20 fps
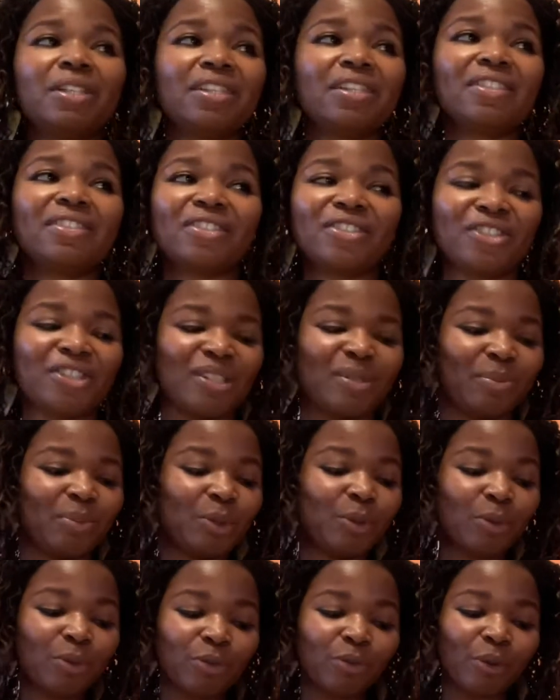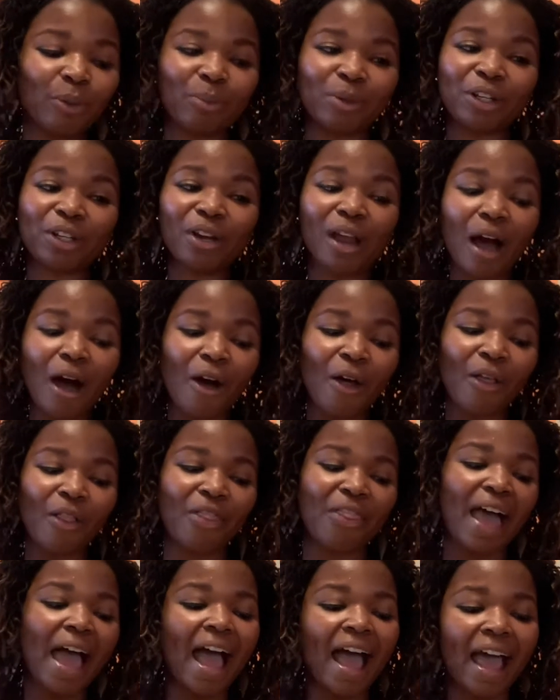This is just beautiful. But know
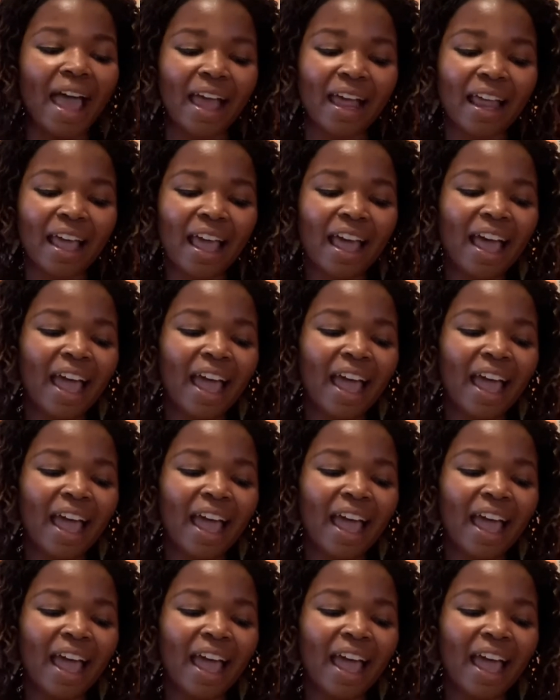that